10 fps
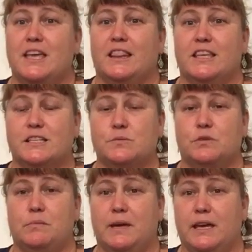This
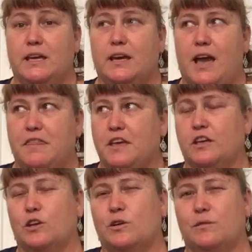would be, I think,
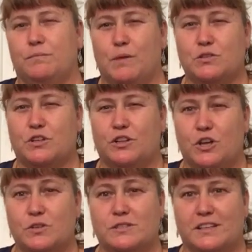most
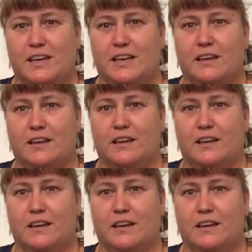closely